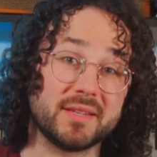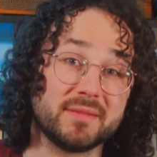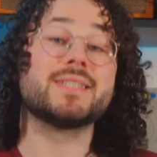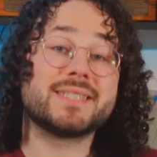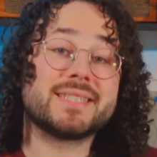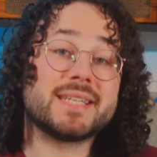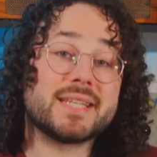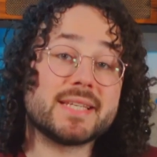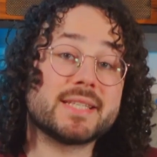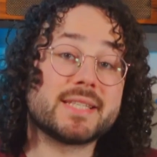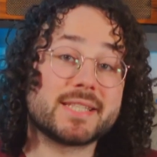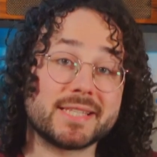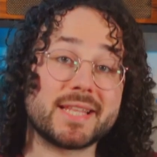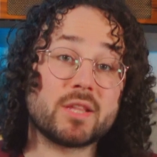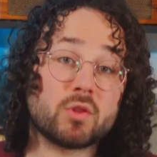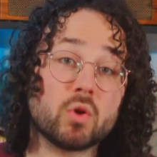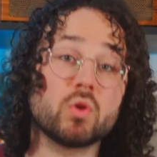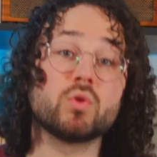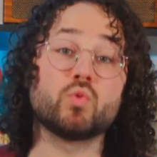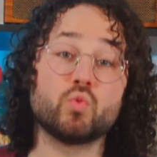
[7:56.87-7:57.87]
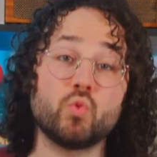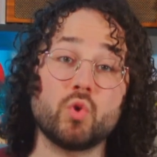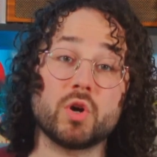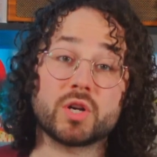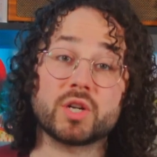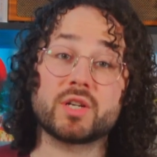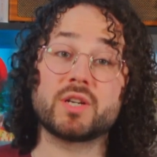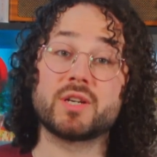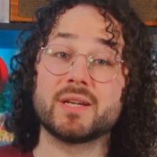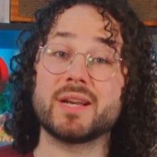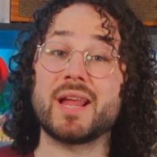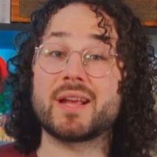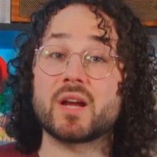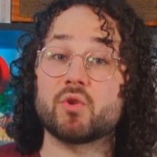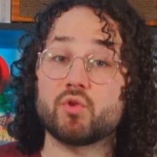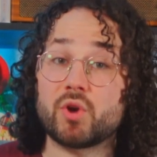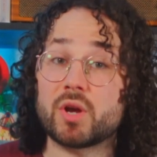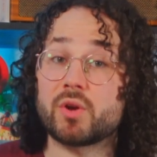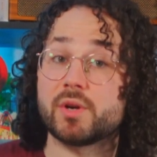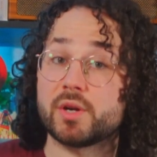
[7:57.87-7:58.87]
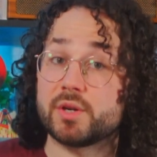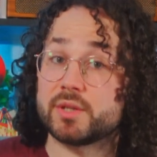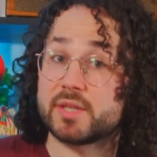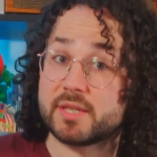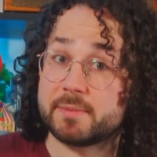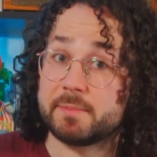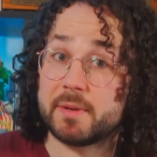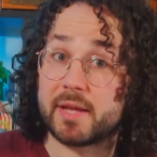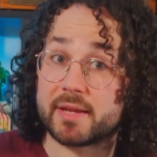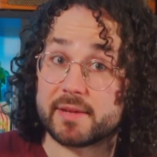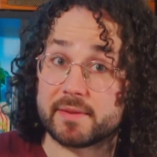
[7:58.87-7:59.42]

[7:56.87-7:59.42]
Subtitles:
since they don't work like a regular display.